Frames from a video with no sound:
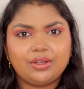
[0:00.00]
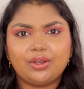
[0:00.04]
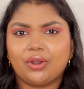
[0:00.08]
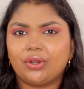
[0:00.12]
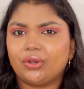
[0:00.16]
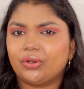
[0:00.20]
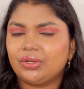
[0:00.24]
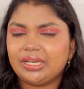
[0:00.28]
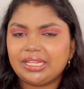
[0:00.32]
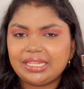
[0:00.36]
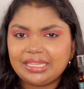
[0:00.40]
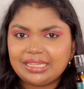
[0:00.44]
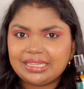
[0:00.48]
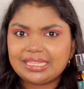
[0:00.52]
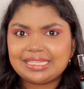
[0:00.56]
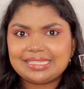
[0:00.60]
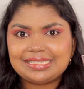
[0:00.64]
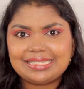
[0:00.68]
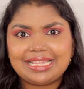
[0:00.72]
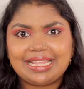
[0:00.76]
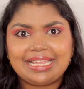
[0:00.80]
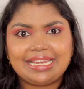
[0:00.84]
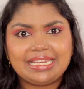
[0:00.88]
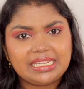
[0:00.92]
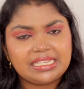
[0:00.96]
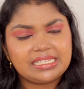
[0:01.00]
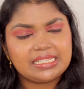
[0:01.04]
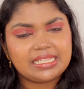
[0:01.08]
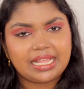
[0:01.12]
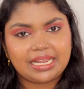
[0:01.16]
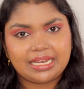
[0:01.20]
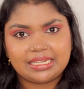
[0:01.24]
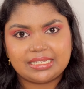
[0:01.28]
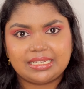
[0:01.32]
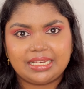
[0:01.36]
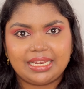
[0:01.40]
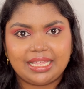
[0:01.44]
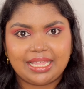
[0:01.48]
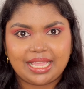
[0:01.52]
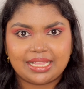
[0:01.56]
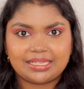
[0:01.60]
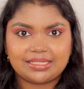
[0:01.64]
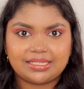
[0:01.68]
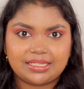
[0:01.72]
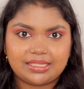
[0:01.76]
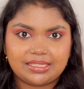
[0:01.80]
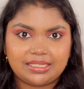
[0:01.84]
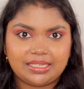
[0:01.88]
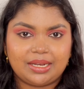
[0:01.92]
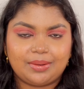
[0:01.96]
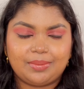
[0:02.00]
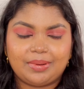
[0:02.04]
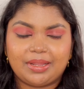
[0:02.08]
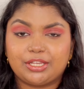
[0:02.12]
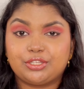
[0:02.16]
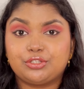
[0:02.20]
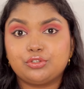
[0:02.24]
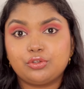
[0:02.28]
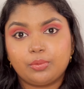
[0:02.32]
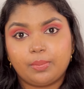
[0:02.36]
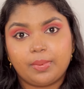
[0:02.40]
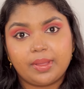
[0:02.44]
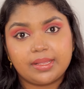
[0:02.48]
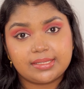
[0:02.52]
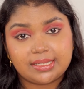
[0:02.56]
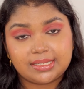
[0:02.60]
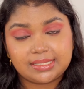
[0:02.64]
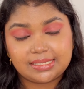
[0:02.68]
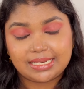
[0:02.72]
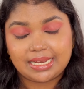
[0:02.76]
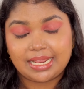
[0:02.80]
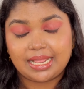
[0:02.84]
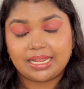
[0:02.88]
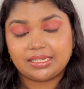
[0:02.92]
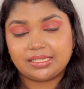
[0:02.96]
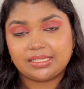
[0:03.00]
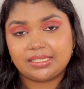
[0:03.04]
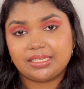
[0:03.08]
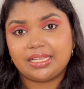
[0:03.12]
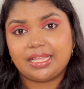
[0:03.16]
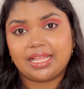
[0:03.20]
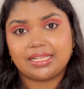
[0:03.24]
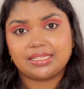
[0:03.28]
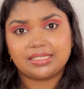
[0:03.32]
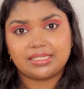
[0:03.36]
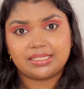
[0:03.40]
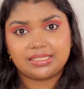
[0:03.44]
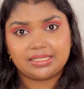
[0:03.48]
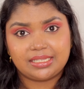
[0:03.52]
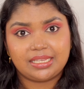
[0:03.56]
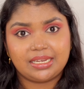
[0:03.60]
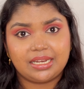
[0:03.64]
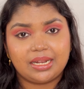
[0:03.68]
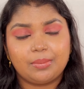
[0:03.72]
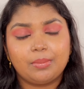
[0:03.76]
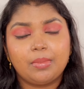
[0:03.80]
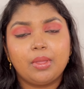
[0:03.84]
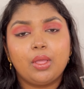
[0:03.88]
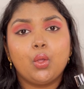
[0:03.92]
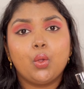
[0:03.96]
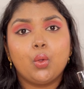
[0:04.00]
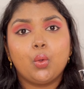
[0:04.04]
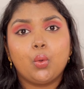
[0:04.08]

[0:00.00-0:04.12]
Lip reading: Not only this, any salicylic acid serum like 2% salicylic acid serum